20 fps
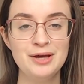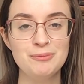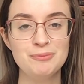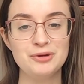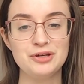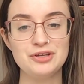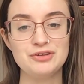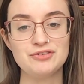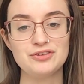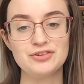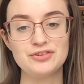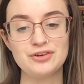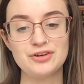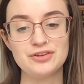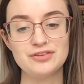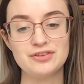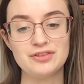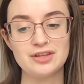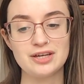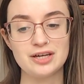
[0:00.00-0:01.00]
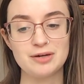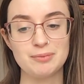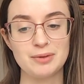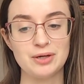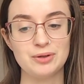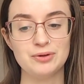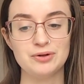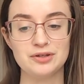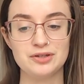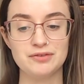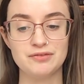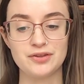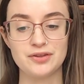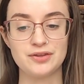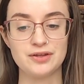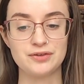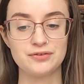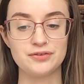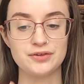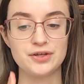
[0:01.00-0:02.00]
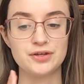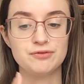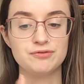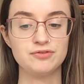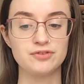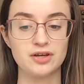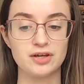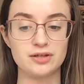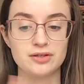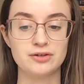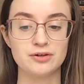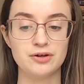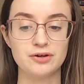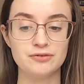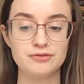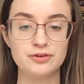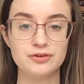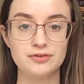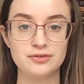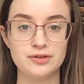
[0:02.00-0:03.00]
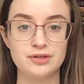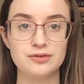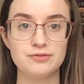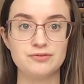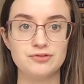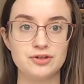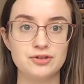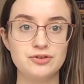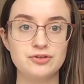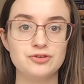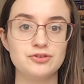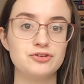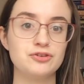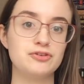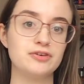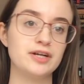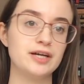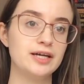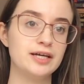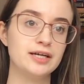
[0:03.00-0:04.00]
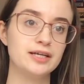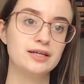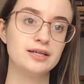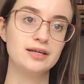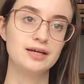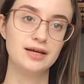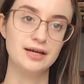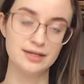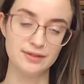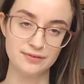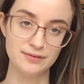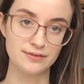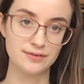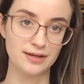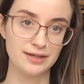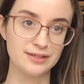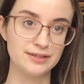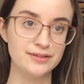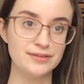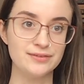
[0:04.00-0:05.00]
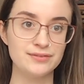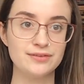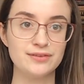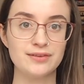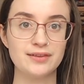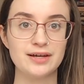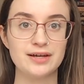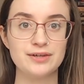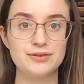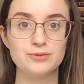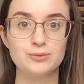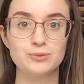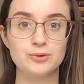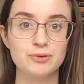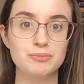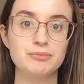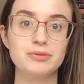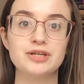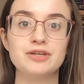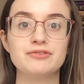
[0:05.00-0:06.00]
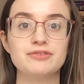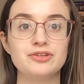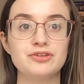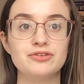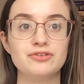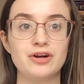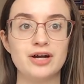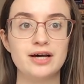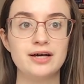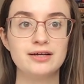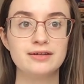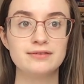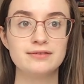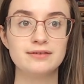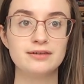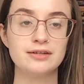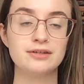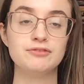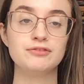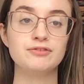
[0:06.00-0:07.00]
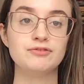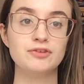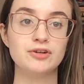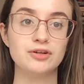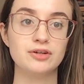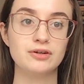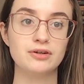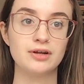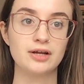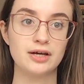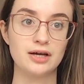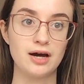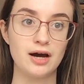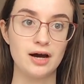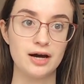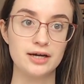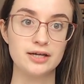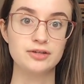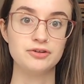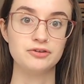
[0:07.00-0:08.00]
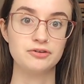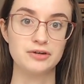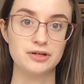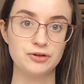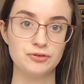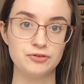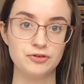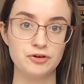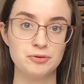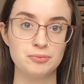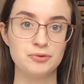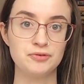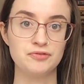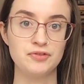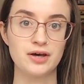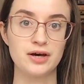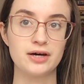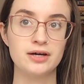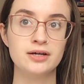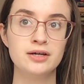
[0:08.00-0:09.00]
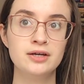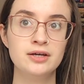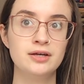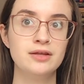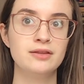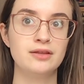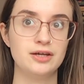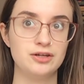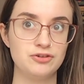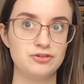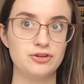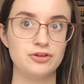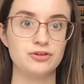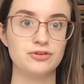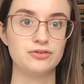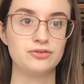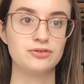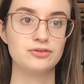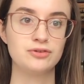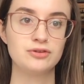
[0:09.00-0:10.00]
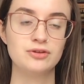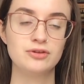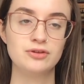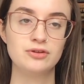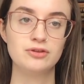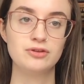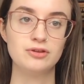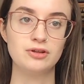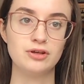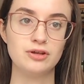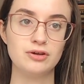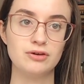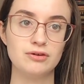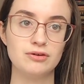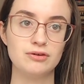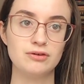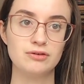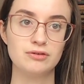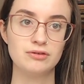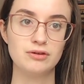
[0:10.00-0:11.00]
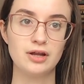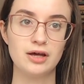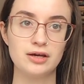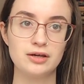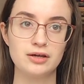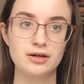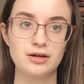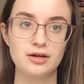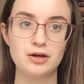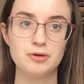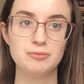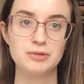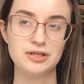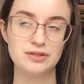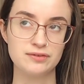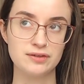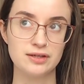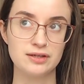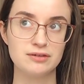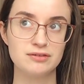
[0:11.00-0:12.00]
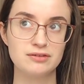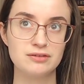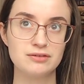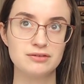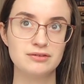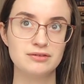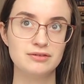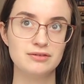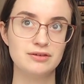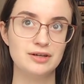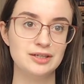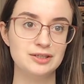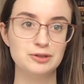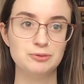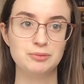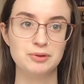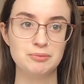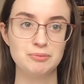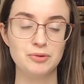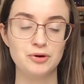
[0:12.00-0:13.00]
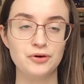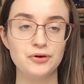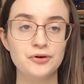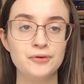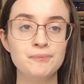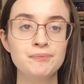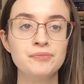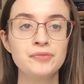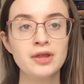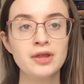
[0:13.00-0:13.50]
But you just got to think about all of the things that you've done. Obviously you've done your degree in science, so that is one bit of interest, and if you've done like a higher degree on top of that, that shows that you're like committed a little bit more.